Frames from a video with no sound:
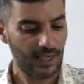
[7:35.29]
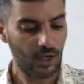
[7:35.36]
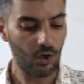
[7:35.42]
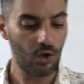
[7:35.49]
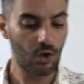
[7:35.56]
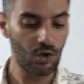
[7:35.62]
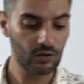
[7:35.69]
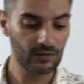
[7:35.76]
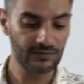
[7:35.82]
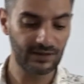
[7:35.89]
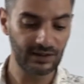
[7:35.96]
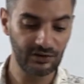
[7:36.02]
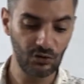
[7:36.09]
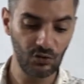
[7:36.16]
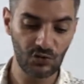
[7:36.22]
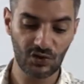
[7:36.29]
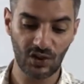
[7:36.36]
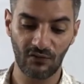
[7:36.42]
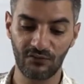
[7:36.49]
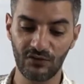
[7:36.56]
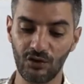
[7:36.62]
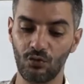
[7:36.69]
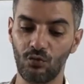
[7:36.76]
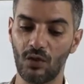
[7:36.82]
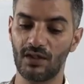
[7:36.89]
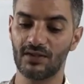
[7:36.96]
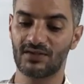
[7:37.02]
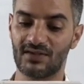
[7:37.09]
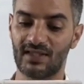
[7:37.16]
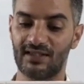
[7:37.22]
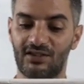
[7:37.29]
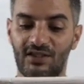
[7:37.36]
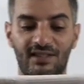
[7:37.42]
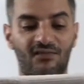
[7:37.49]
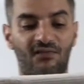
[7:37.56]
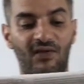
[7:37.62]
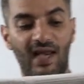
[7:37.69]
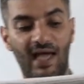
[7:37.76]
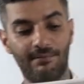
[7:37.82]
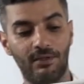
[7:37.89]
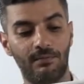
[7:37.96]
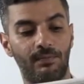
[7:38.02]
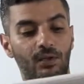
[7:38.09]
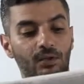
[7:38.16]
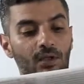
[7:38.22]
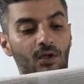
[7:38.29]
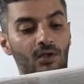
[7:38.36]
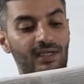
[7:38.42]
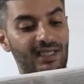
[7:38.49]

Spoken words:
or the use of new words such as flammable or